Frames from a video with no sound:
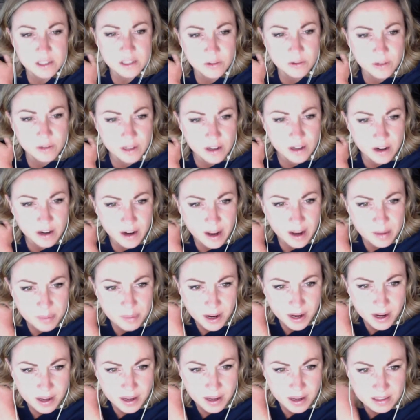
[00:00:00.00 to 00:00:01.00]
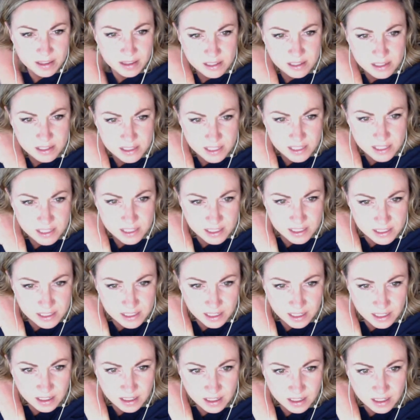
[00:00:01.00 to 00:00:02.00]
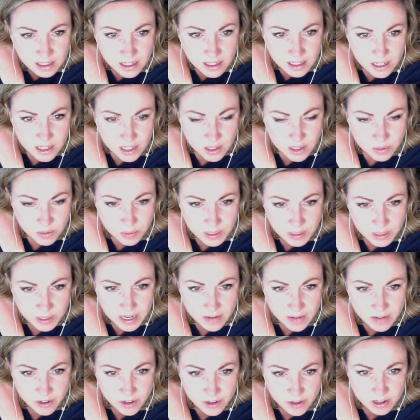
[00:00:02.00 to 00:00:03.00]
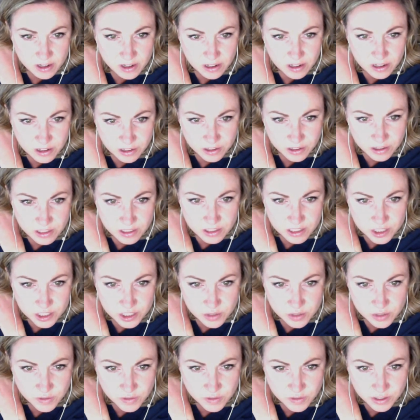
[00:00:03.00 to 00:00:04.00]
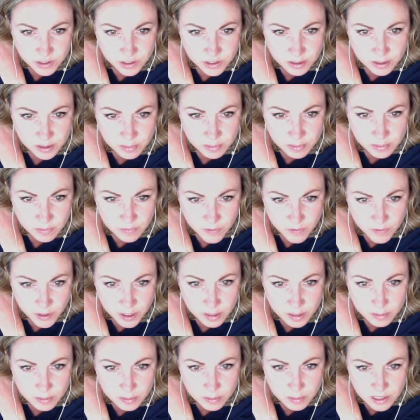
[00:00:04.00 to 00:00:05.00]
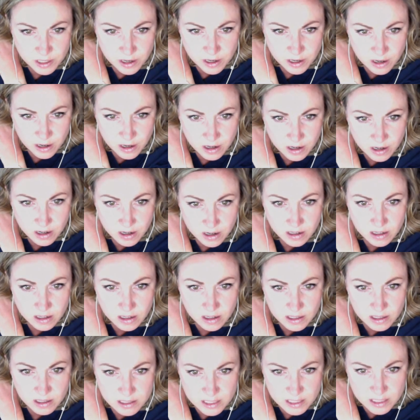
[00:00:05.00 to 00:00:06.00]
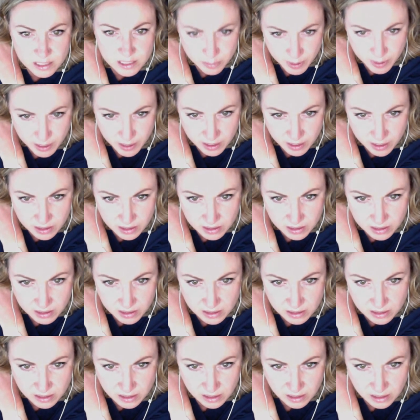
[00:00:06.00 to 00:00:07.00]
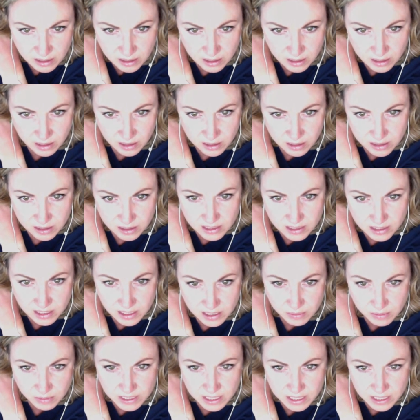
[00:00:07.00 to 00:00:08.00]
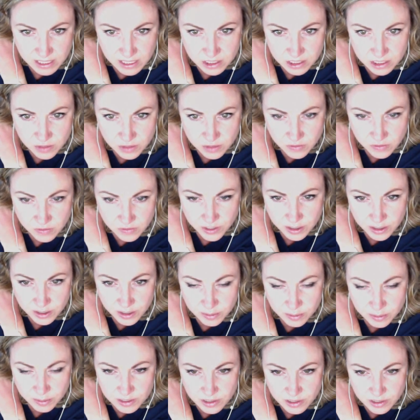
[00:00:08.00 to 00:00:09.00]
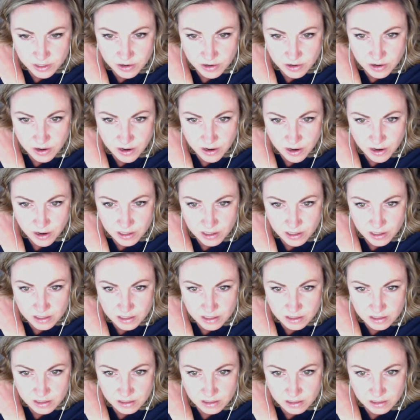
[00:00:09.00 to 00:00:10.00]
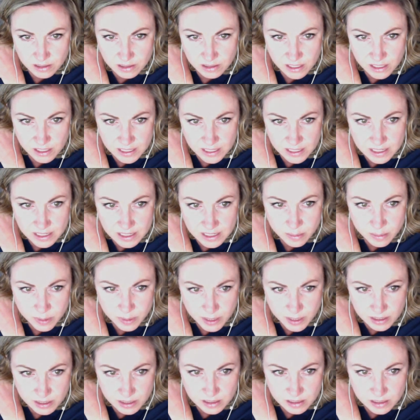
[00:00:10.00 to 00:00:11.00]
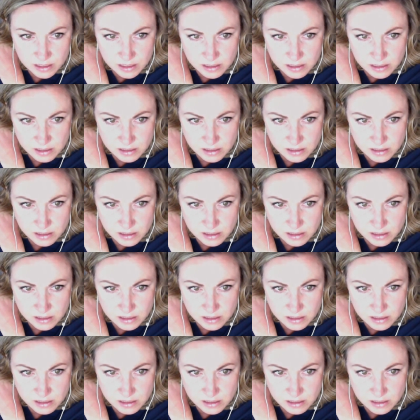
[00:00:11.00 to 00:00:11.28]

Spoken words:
in our hypothesis testing, we never conclude that two variables are dependent. Instead, we say that two variables are not independent.